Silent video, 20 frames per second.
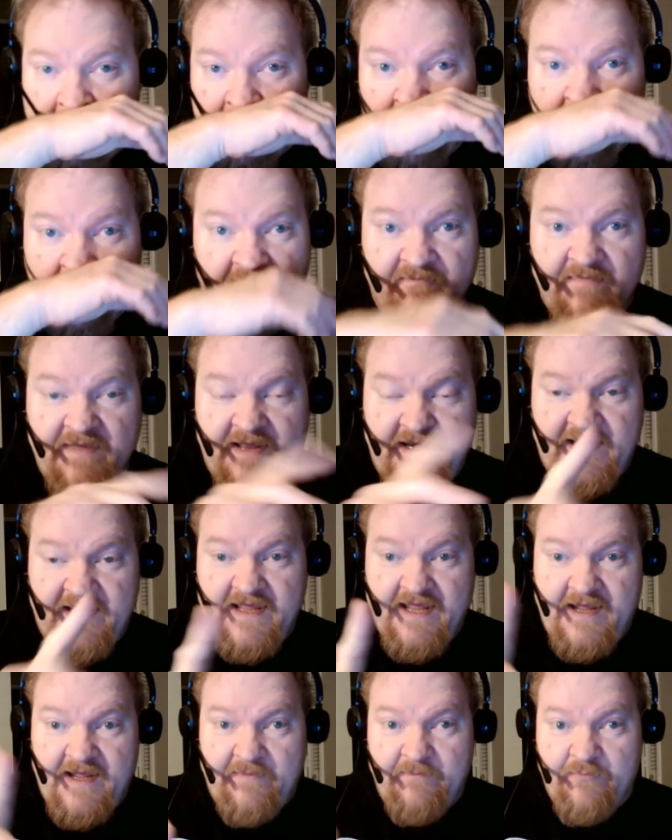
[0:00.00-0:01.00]
of
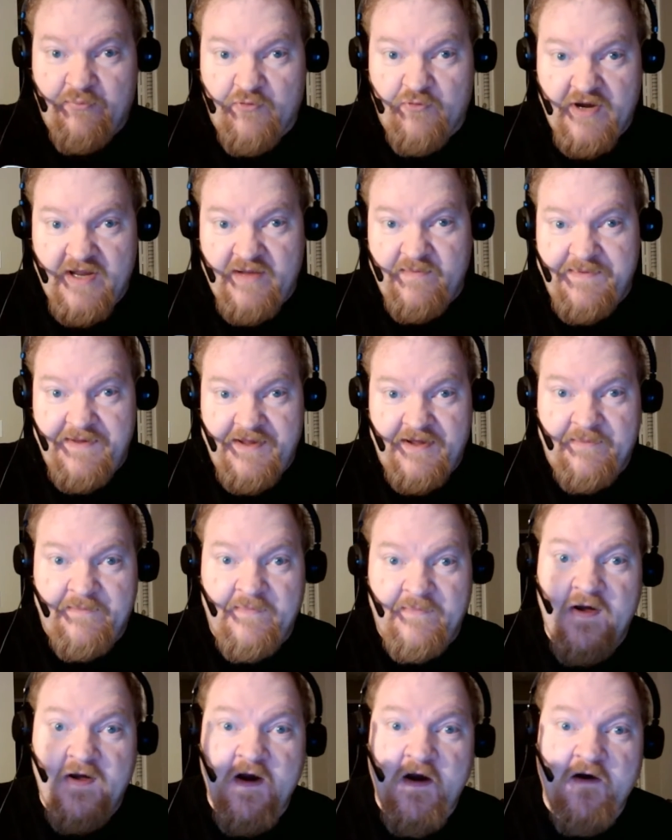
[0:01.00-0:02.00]
ManyCam
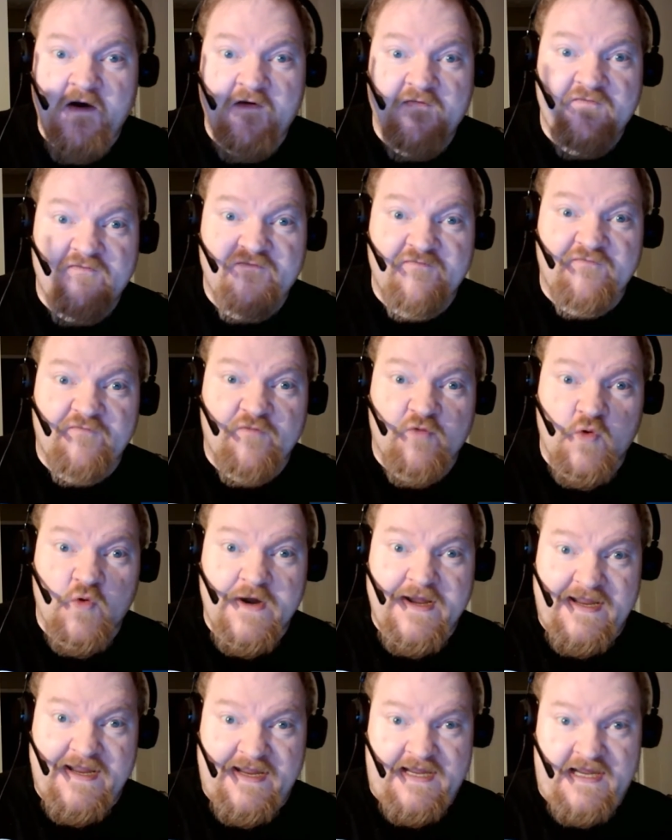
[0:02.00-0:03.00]
Premium
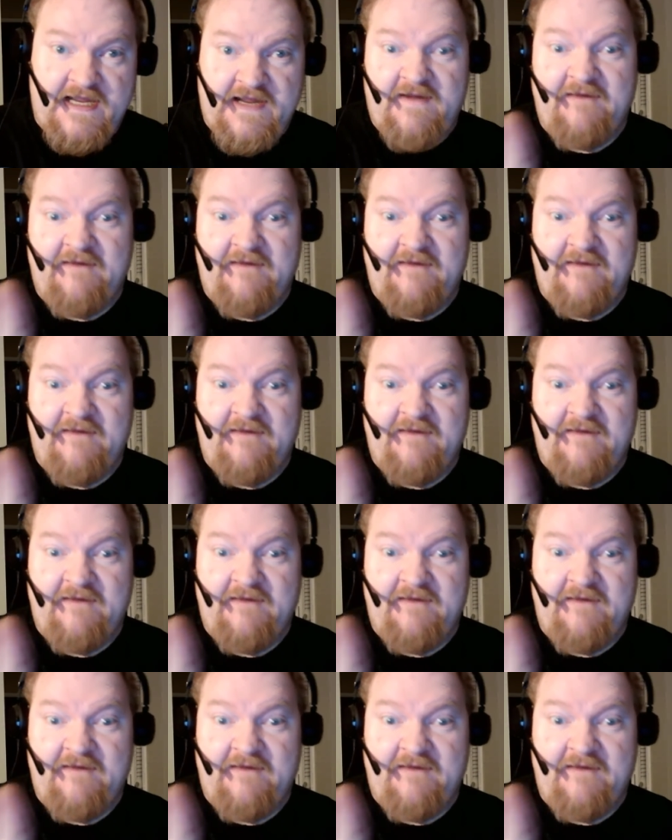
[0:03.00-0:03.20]
free.